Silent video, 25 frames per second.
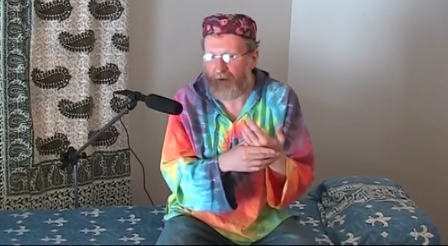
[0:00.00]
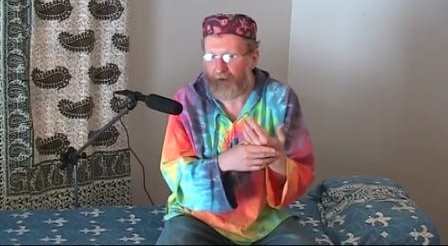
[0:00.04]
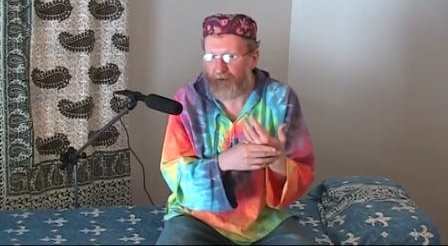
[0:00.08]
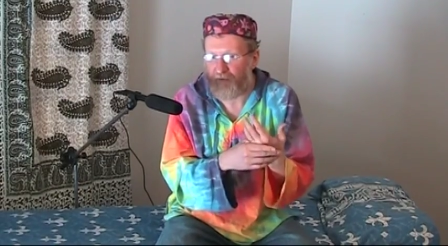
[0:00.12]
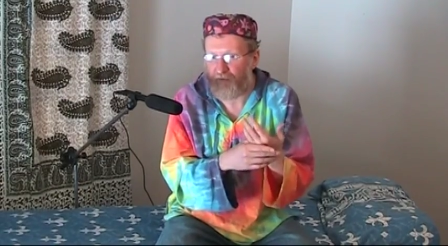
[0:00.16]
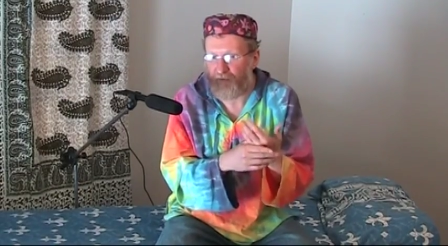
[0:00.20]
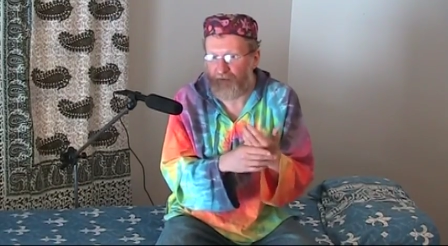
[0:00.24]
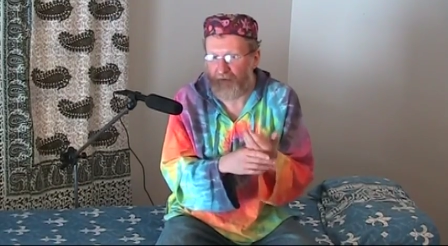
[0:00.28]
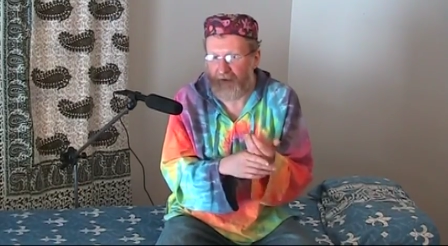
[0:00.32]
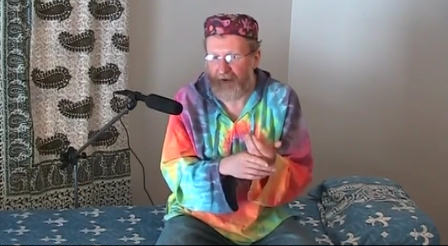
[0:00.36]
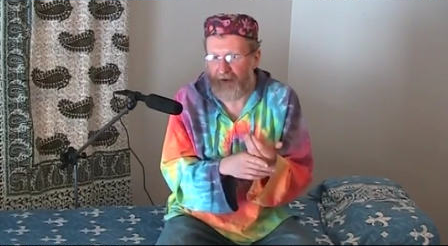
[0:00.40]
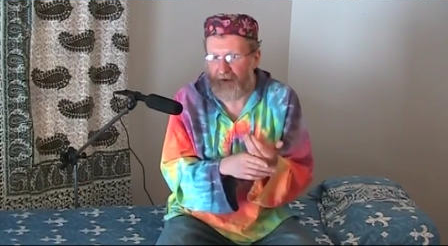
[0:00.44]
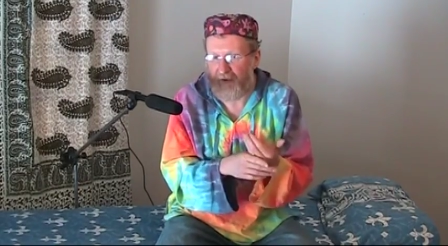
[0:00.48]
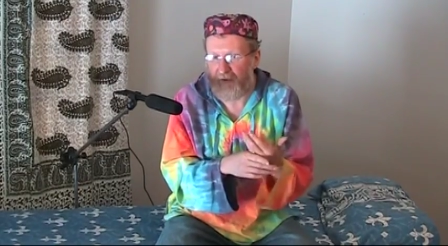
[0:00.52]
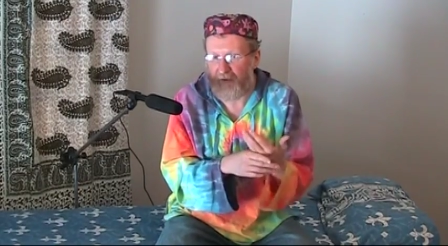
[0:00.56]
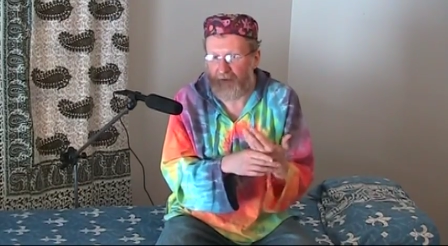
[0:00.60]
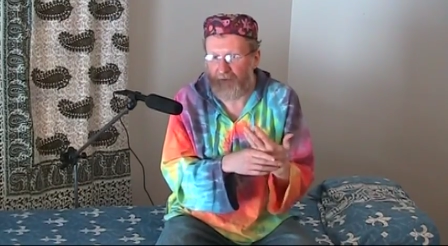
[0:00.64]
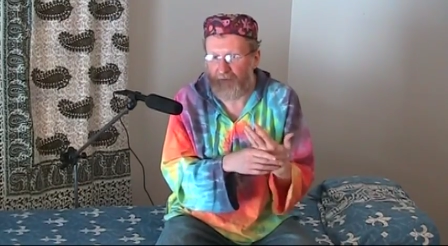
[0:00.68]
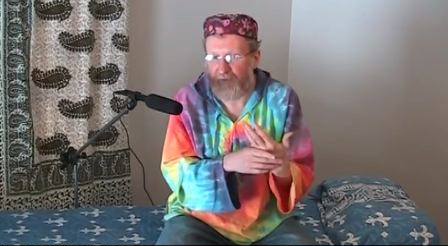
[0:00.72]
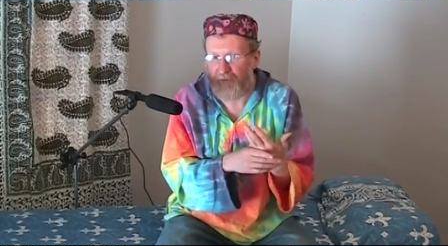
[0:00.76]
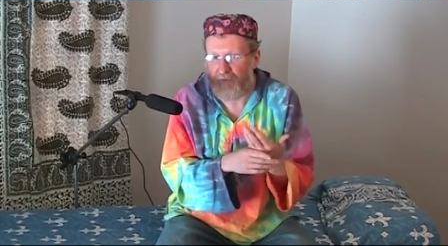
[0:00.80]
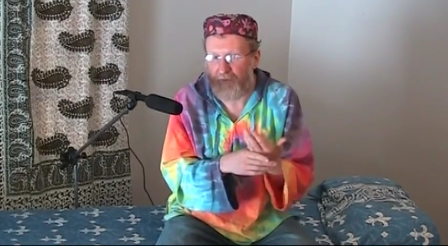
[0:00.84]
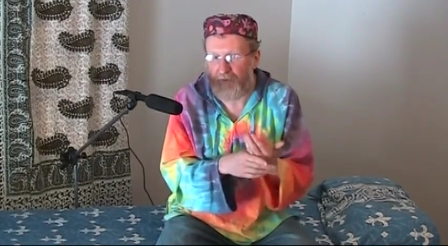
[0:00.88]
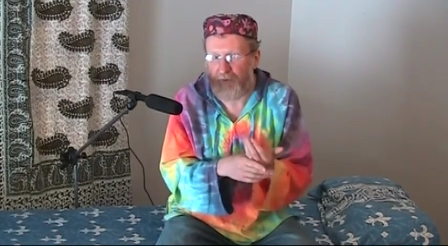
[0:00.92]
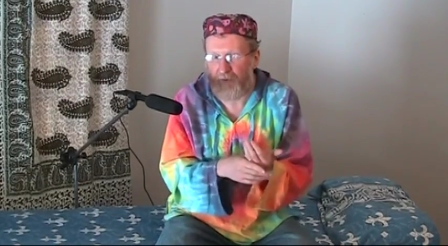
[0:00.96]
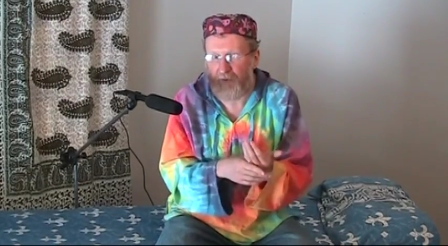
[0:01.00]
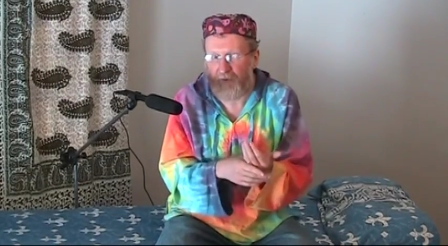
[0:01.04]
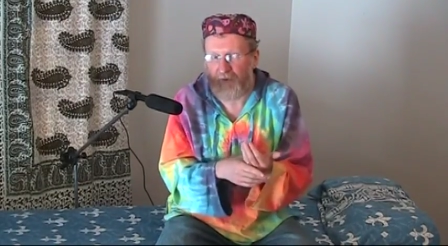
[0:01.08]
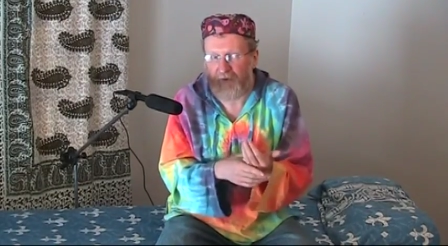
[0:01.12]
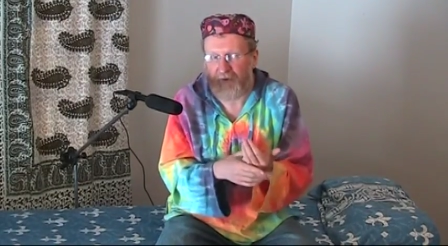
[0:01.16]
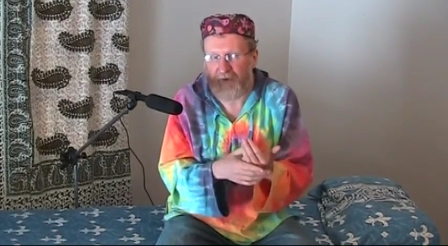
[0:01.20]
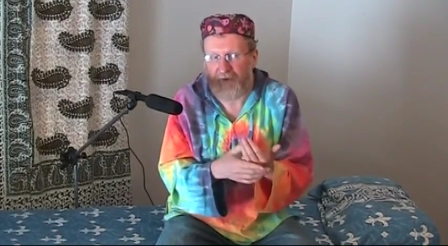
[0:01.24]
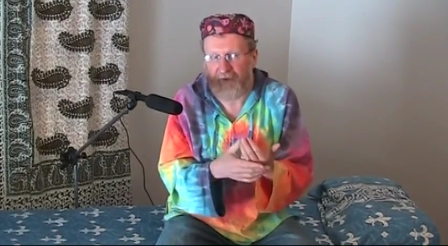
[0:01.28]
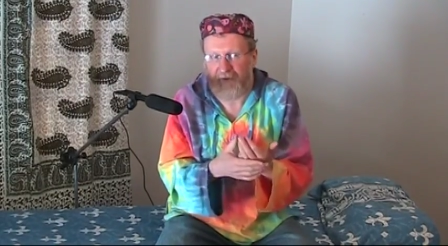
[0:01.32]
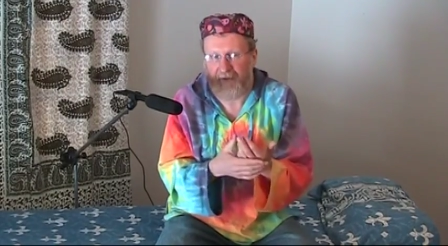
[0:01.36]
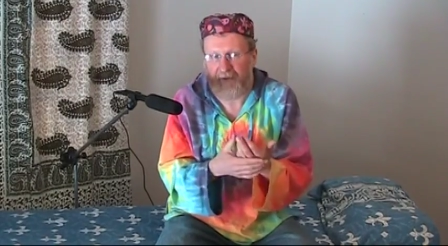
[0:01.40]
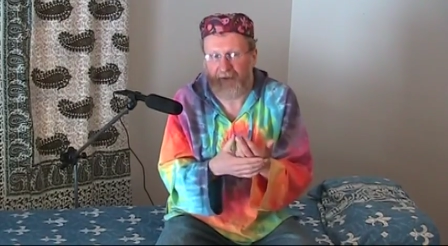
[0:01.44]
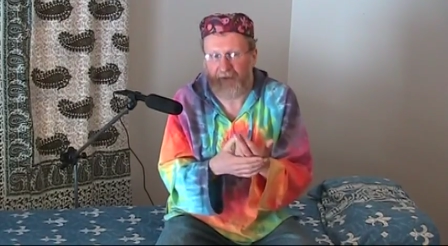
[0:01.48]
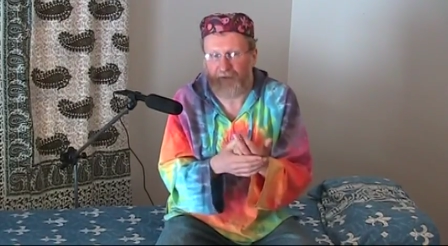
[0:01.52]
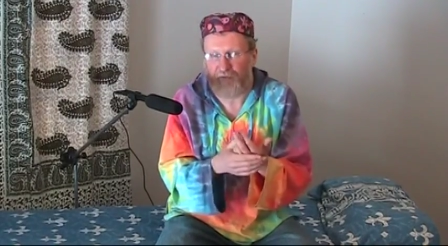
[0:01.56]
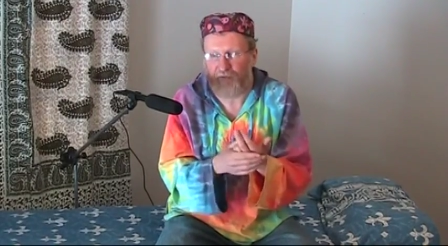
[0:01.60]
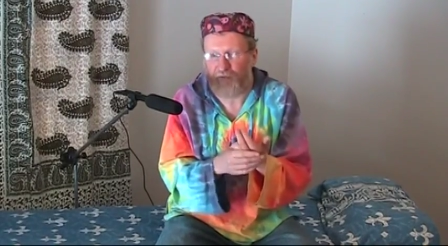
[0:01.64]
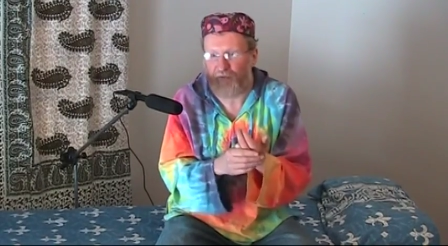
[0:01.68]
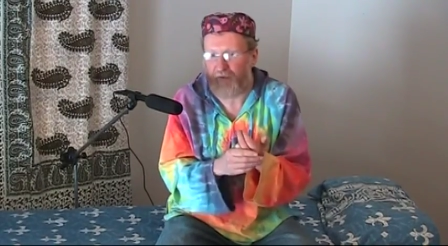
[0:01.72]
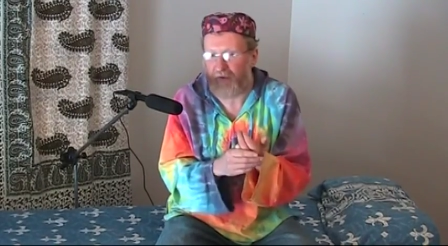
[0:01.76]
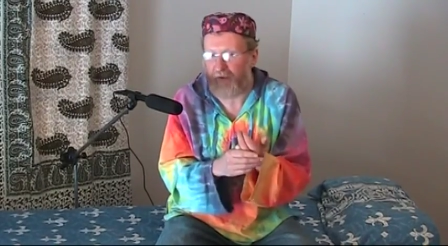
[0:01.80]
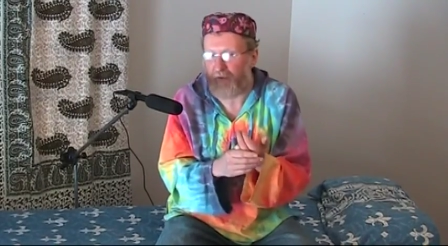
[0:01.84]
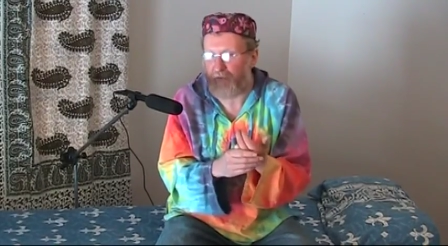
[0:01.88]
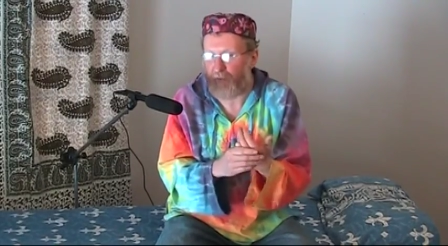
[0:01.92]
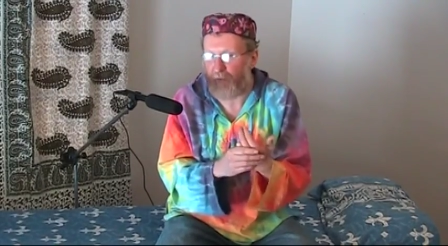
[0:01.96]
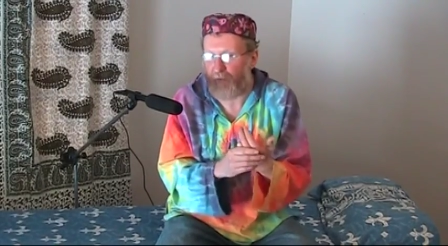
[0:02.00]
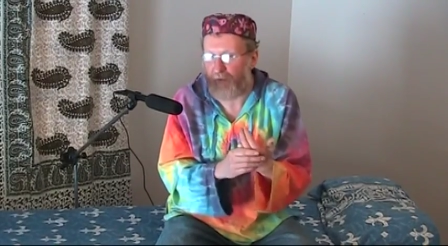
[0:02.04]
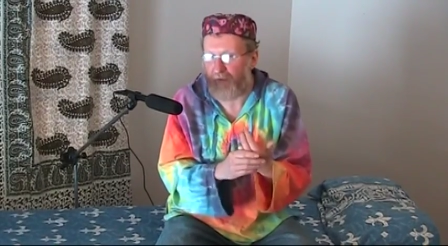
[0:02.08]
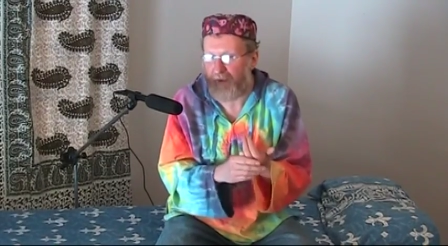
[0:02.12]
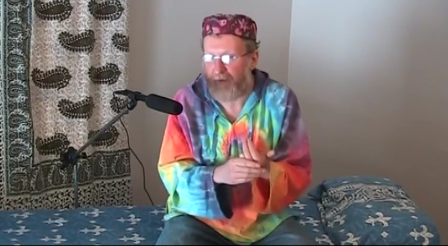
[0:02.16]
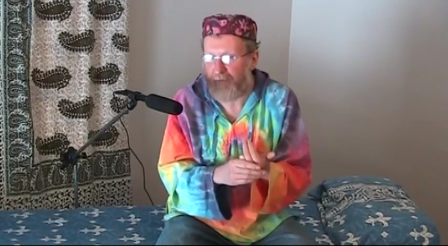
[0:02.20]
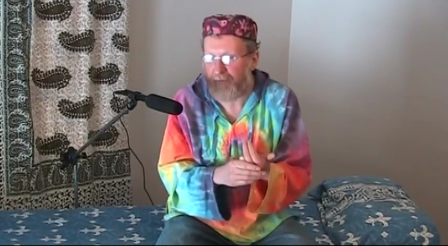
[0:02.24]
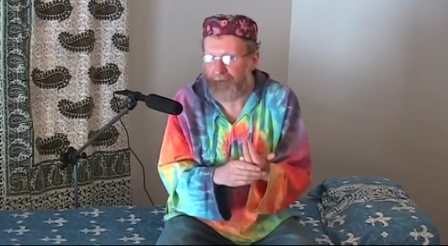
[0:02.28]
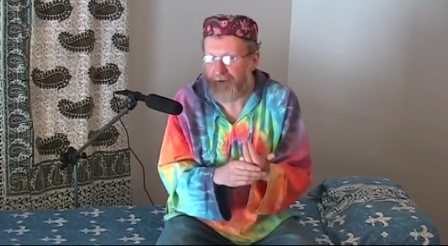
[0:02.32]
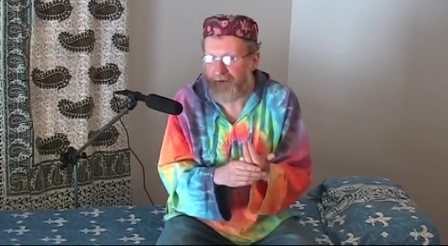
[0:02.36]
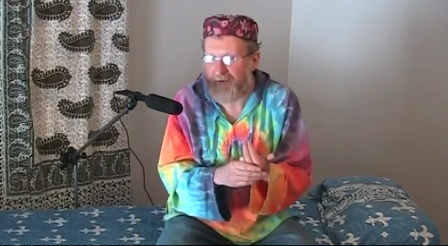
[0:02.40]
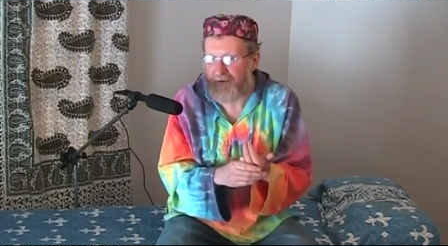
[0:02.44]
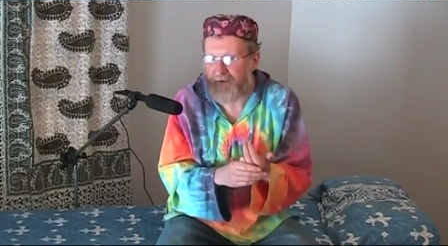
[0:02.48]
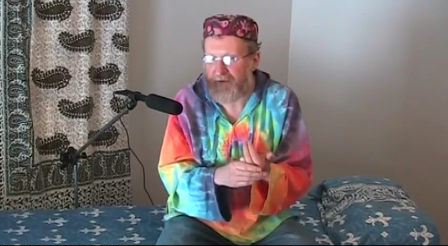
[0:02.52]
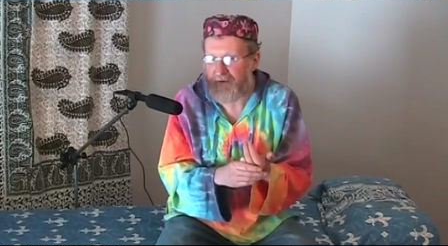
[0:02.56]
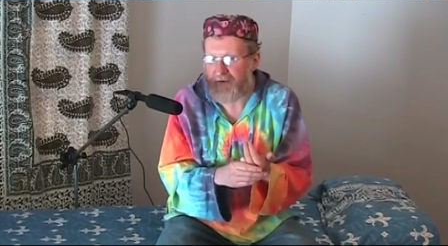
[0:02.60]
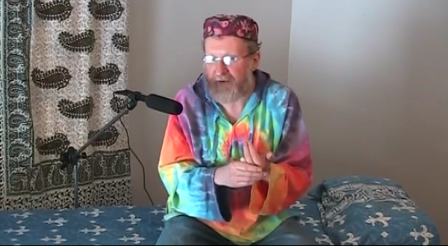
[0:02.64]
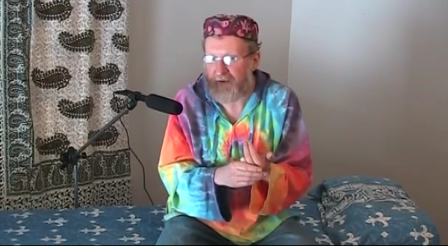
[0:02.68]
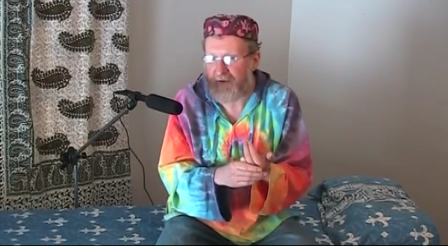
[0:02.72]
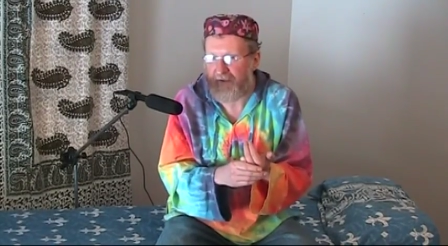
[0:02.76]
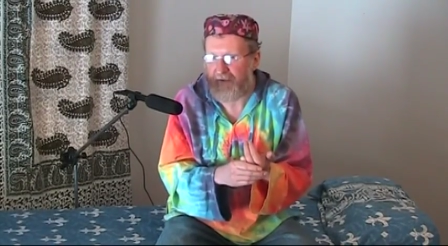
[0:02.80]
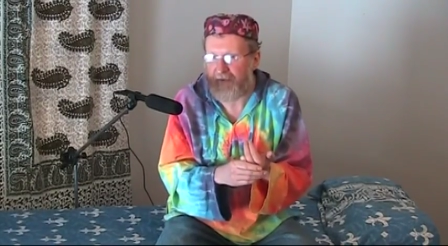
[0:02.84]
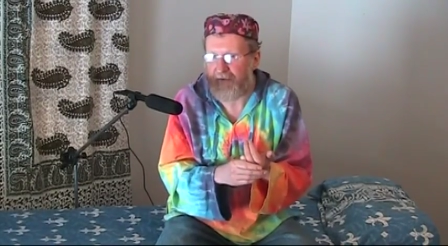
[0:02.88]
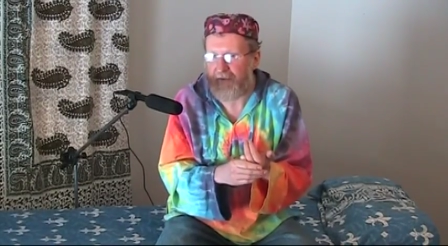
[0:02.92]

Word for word: trade of fuel and trade of weapons,